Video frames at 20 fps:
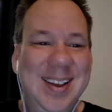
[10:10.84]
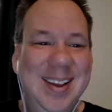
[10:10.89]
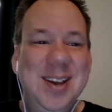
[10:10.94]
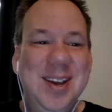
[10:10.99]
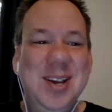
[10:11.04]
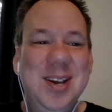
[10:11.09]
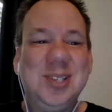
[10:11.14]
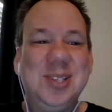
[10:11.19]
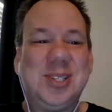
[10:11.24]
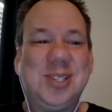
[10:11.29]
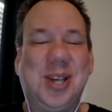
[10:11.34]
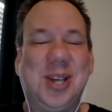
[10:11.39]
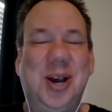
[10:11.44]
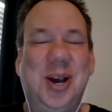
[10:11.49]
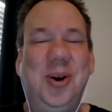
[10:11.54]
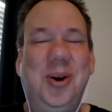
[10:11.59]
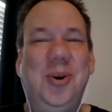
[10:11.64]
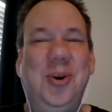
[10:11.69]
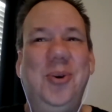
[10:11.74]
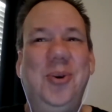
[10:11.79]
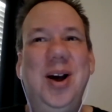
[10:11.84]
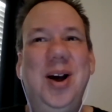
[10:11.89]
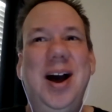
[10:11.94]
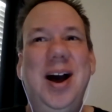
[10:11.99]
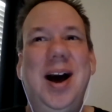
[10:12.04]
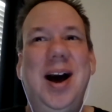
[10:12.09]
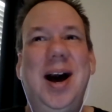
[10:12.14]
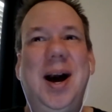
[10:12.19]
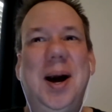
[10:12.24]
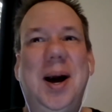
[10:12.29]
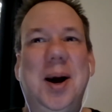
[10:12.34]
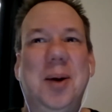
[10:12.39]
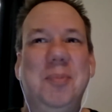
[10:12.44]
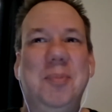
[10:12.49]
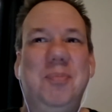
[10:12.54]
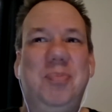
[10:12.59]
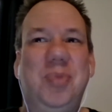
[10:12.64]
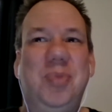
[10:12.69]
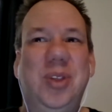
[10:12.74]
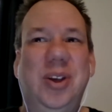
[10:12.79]
So
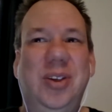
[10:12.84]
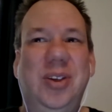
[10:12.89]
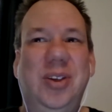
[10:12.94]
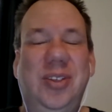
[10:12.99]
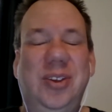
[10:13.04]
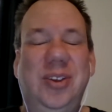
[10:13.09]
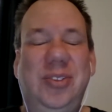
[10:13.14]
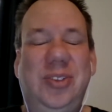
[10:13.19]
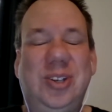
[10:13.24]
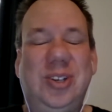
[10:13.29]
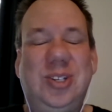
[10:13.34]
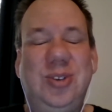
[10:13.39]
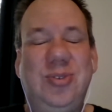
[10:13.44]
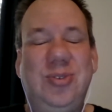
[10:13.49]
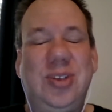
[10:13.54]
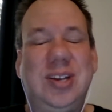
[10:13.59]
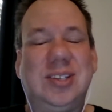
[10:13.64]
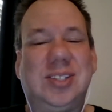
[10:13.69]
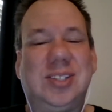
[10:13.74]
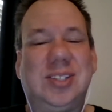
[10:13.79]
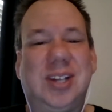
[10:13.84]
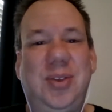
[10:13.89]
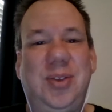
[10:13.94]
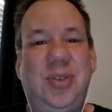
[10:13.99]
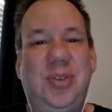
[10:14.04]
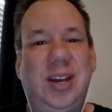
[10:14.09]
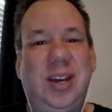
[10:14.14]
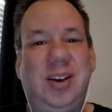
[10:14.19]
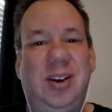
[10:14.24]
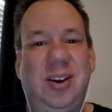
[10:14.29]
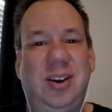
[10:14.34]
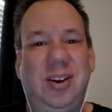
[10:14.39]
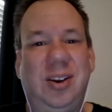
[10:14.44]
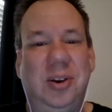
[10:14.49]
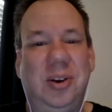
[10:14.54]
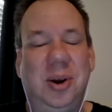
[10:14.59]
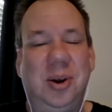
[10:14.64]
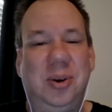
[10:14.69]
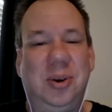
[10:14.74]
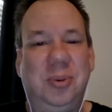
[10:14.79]
the two things that I think
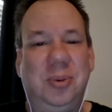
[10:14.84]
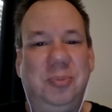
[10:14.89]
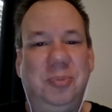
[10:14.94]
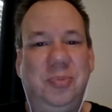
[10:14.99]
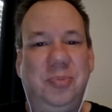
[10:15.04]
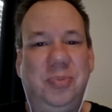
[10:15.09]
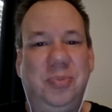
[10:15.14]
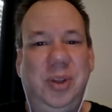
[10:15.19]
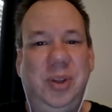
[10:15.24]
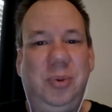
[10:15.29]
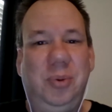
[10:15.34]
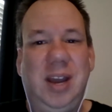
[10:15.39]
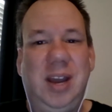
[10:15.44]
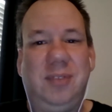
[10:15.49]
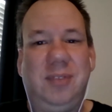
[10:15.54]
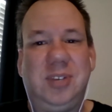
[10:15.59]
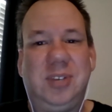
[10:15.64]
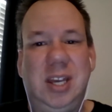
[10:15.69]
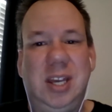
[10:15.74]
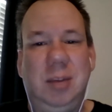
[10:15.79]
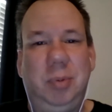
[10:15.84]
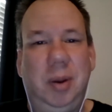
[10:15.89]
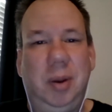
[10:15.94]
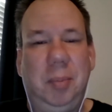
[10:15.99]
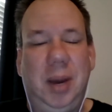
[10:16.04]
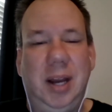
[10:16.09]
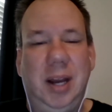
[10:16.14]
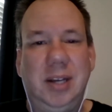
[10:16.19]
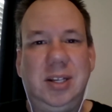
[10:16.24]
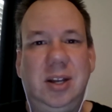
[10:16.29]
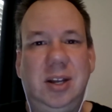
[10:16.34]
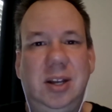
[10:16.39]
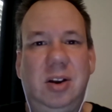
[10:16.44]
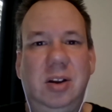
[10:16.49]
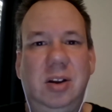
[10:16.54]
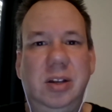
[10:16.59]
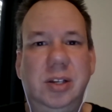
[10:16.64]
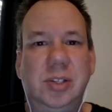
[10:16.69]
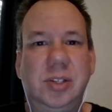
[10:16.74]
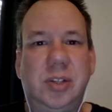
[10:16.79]
are that we have to keep in mind here
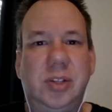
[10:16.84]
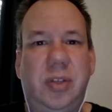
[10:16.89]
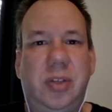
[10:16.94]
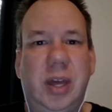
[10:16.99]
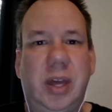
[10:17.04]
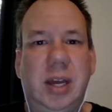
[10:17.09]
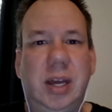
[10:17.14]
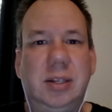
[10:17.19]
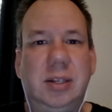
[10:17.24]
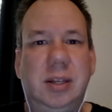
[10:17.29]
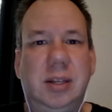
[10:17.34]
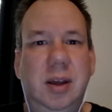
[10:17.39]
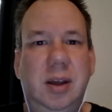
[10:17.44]
is that